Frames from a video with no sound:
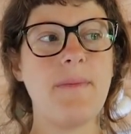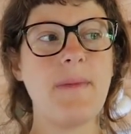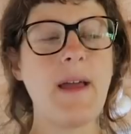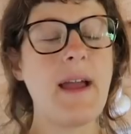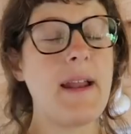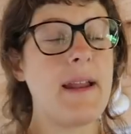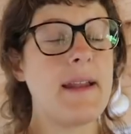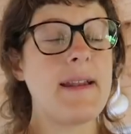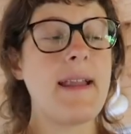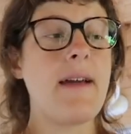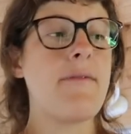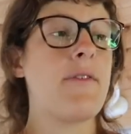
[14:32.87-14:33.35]

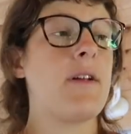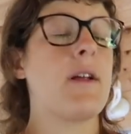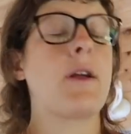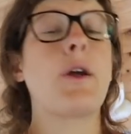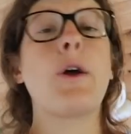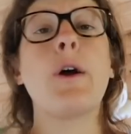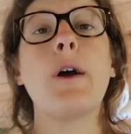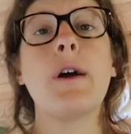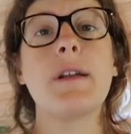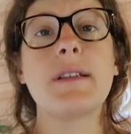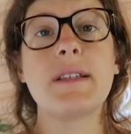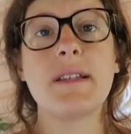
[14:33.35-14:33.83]
it had never
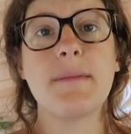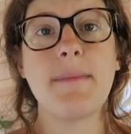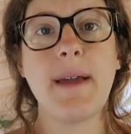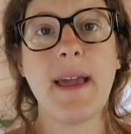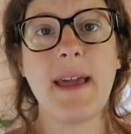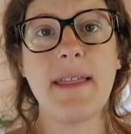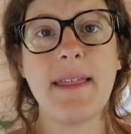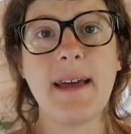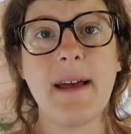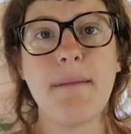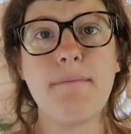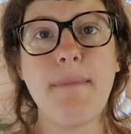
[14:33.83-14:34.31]
occurred to
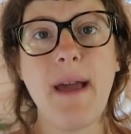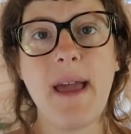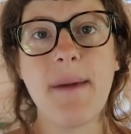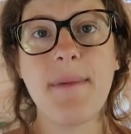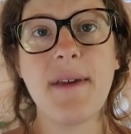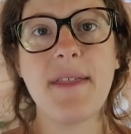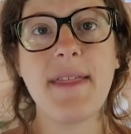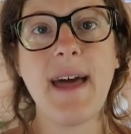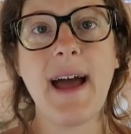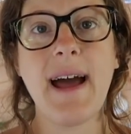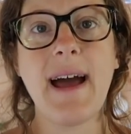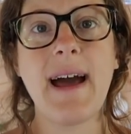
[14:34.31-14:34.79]
me that
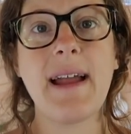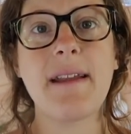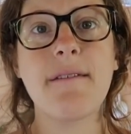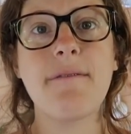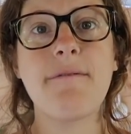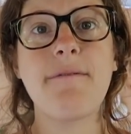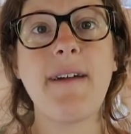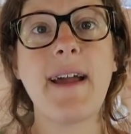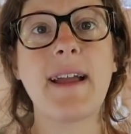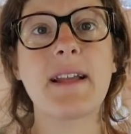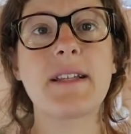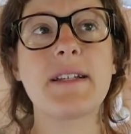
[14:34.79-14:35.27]
maybe that had
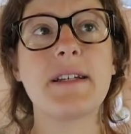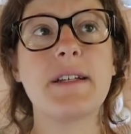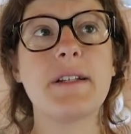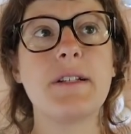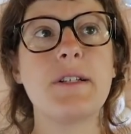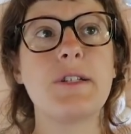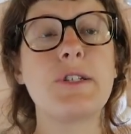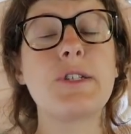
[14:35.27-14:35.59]
affected